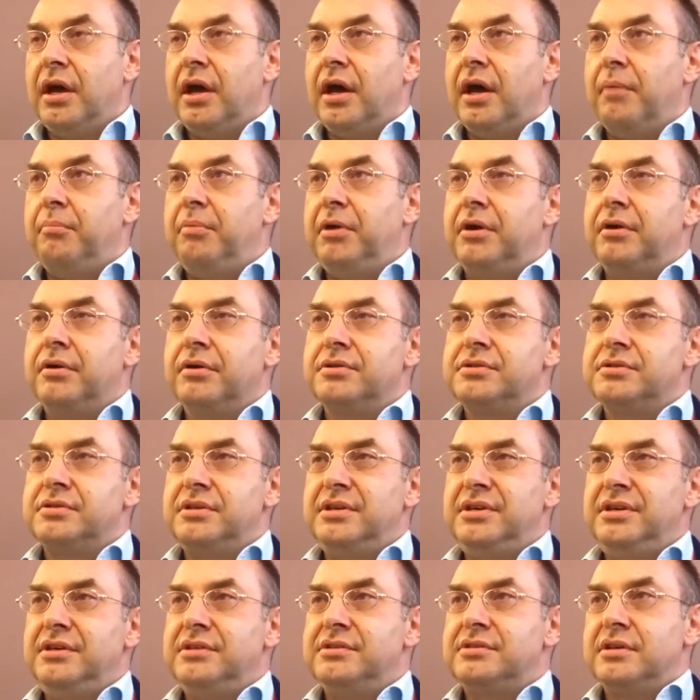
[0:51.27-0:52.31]
uh, because
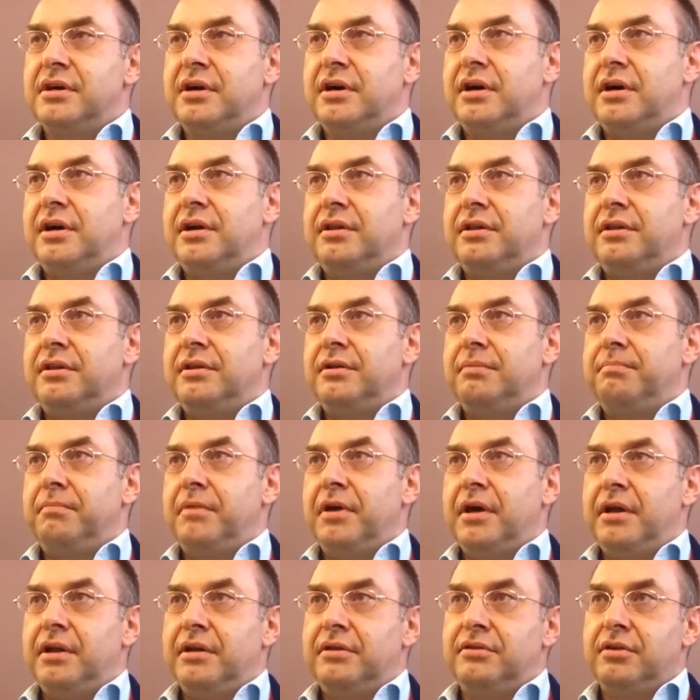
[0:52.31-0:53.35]
these are the
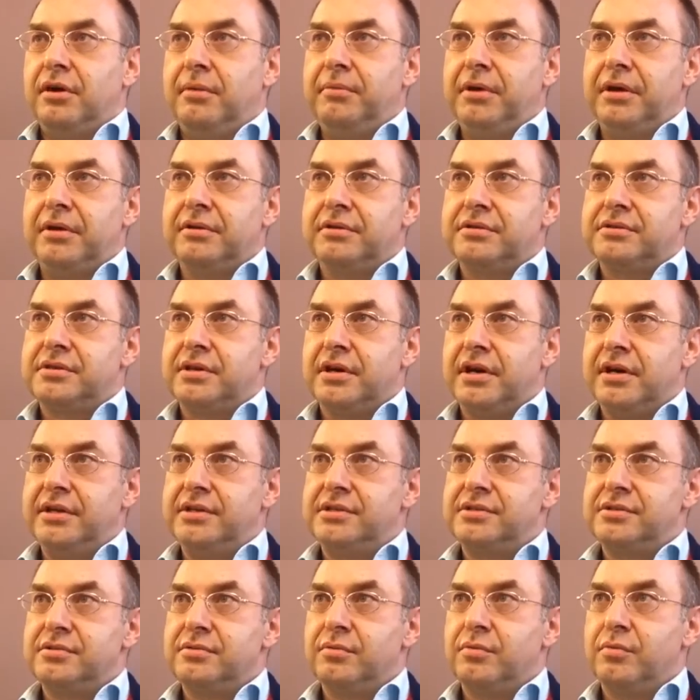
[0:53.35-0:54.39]
anatomical
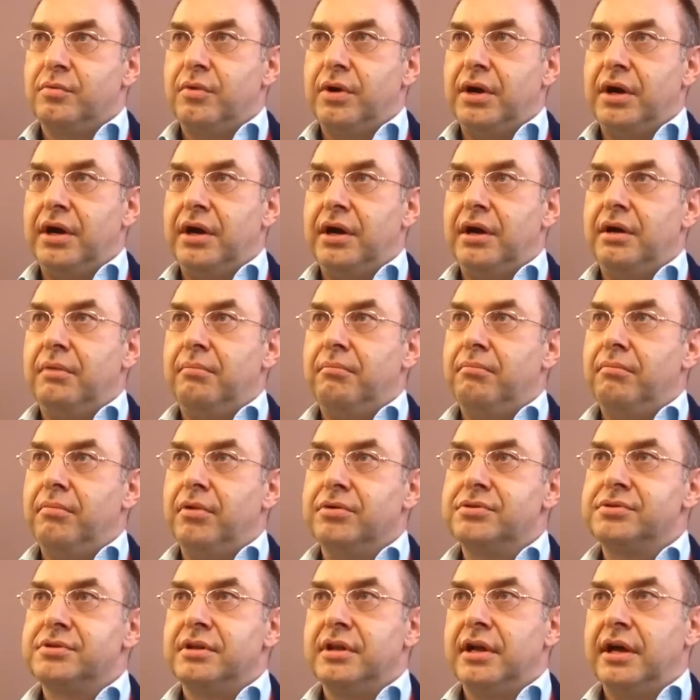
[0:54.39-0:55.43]
sites where
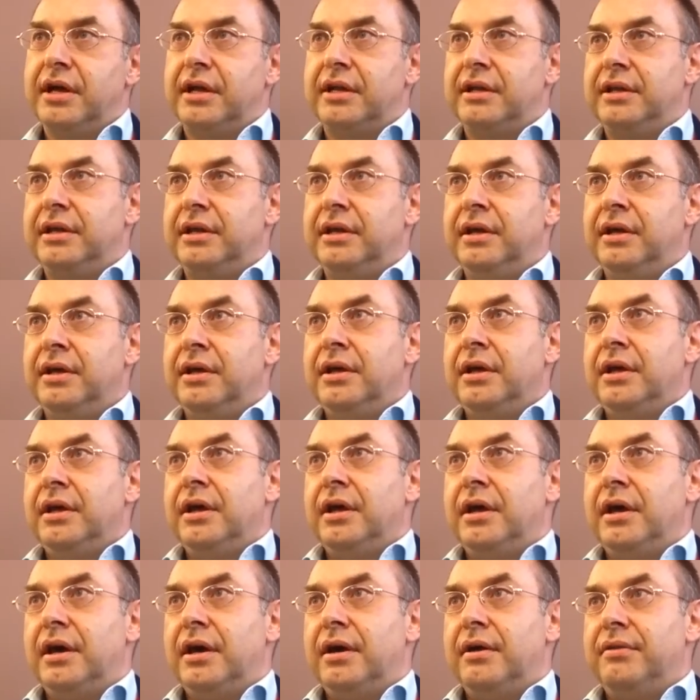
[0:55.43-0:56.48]
most likely
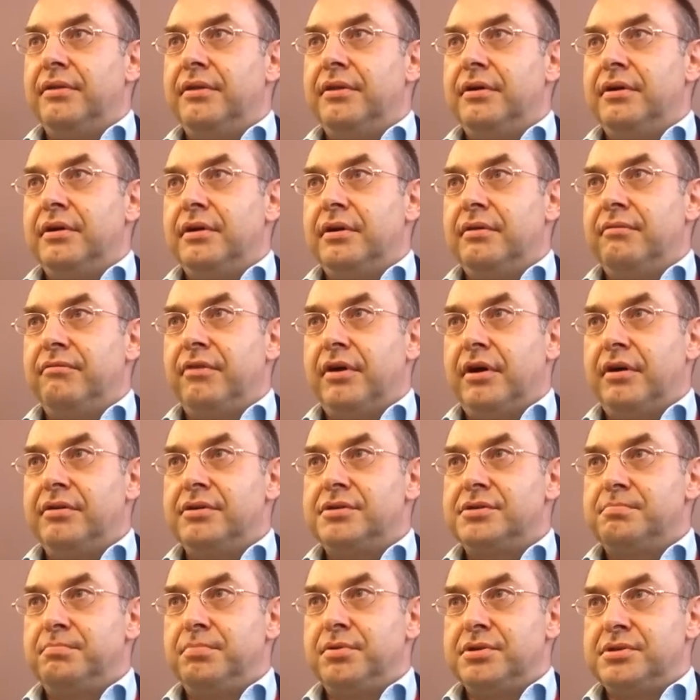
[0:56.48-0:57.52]
uh, the
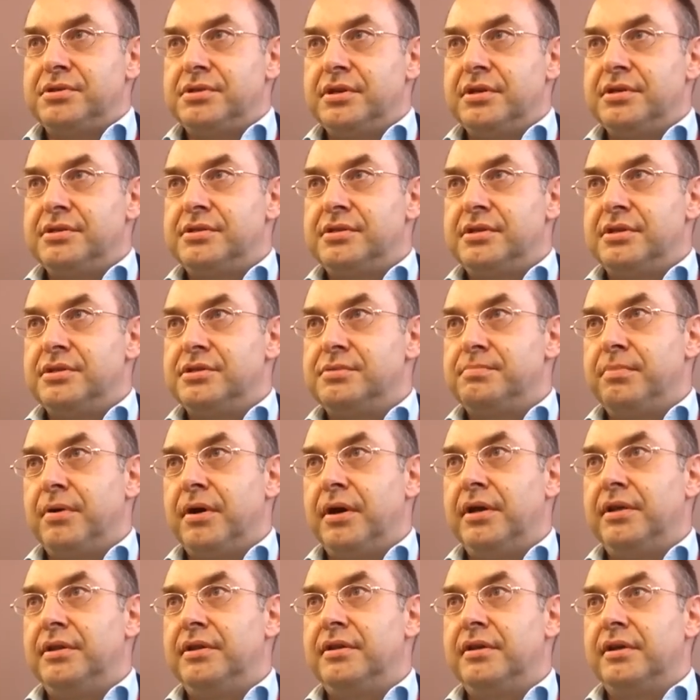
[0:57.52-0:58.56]
virus persists
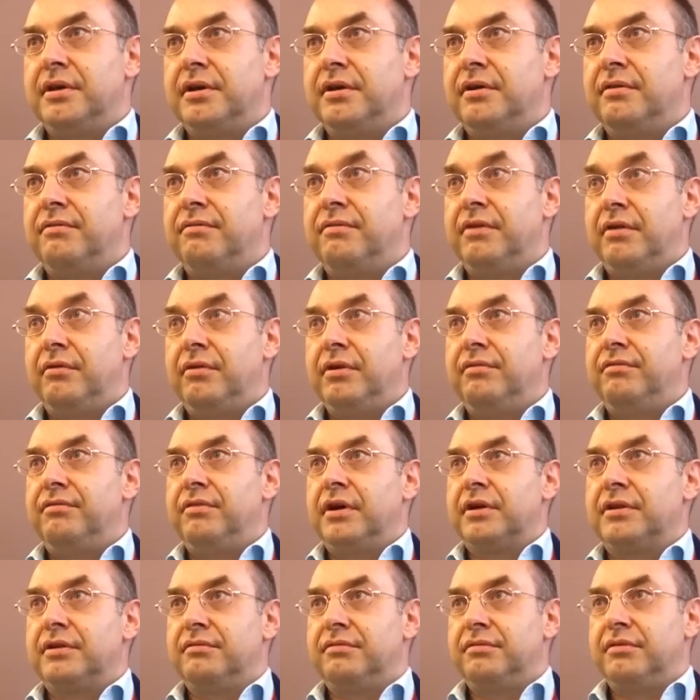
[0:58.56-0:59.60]
despite uh, very
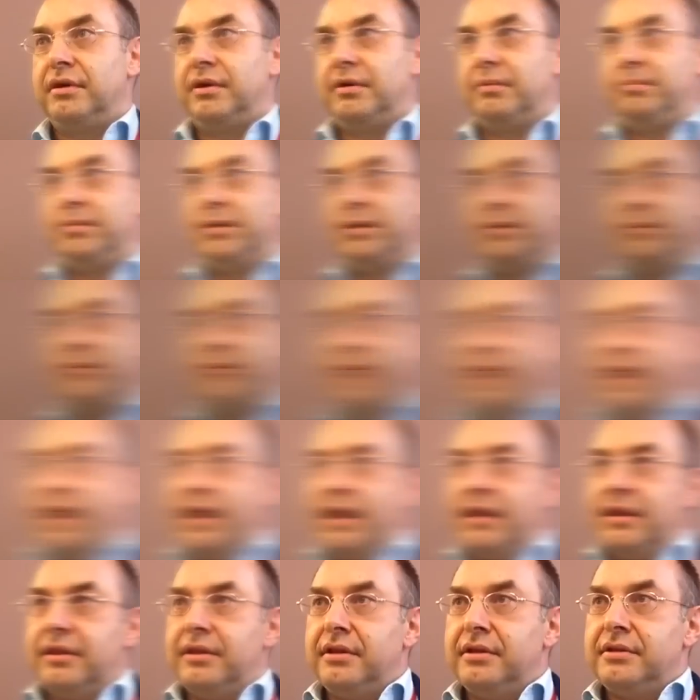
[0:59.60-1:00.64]
effective therapy.
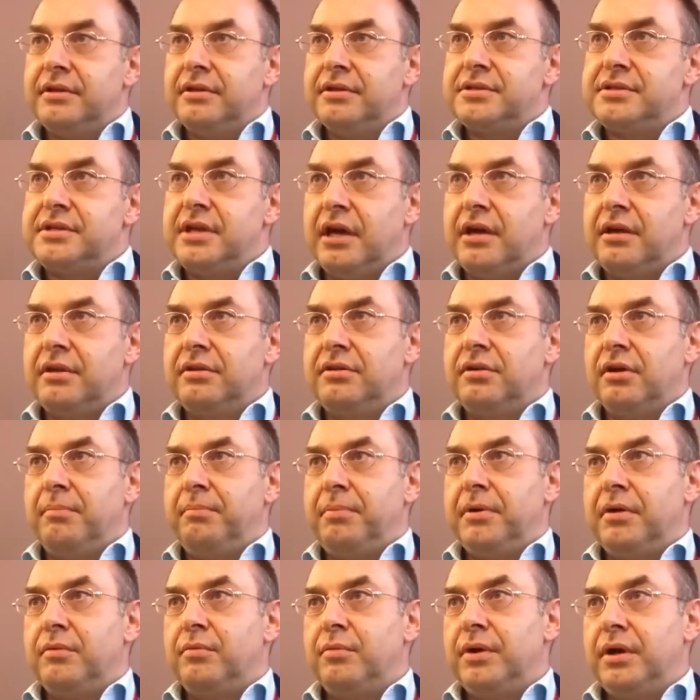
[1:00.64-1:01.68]
Uh, the, the, second
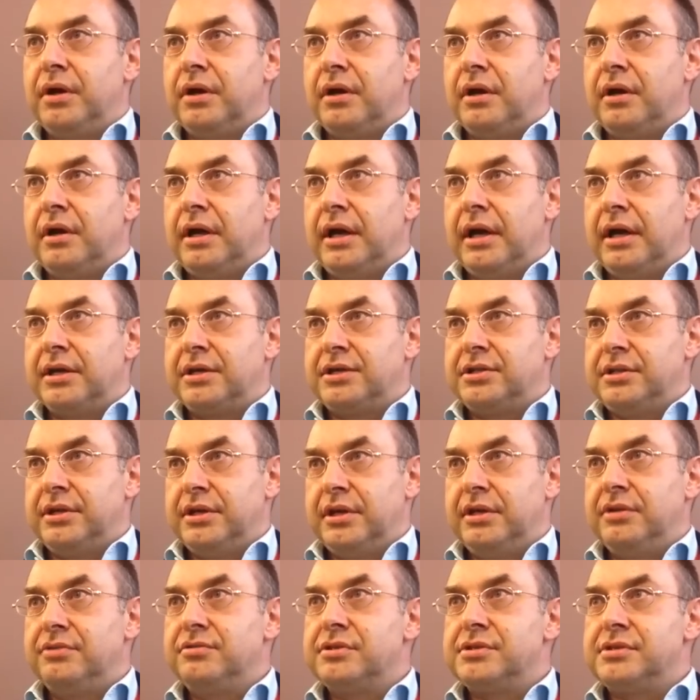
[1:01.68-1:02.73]
topic we are actually
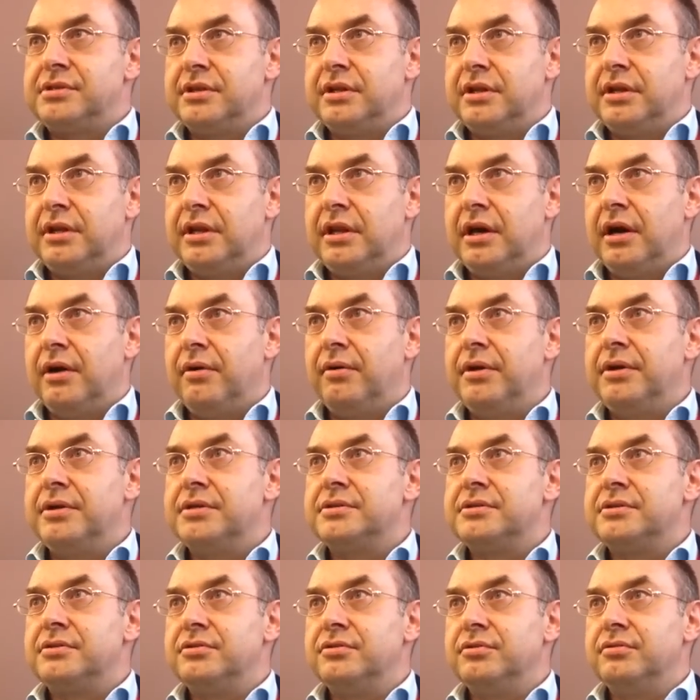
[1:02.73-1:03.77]
interested in now
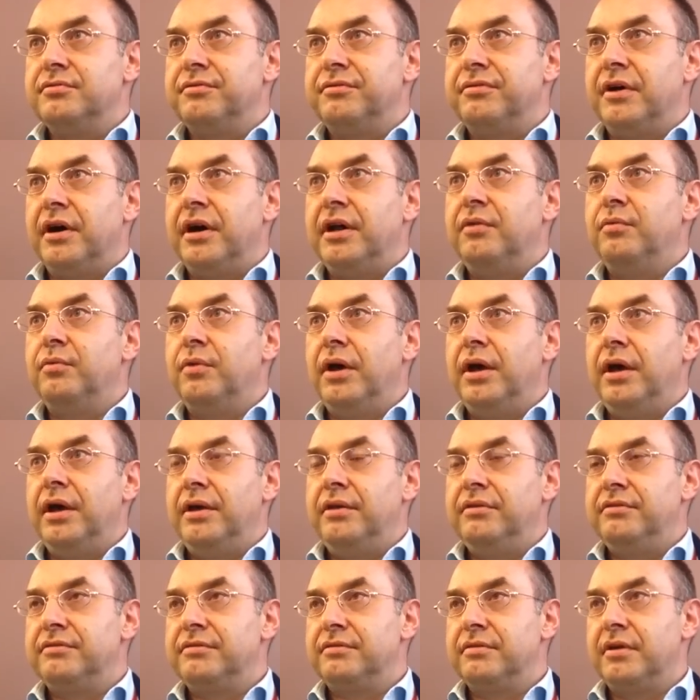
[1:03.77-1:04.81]
is to find
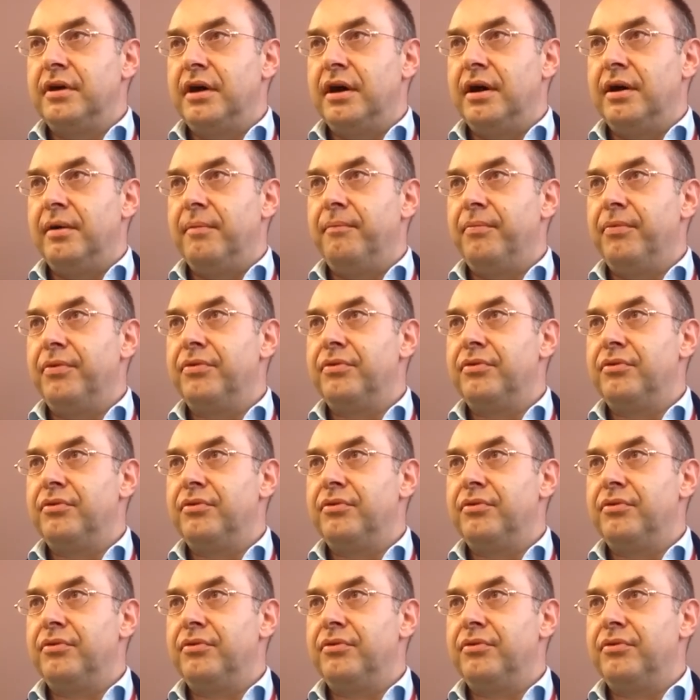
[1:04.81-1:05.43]
ways um,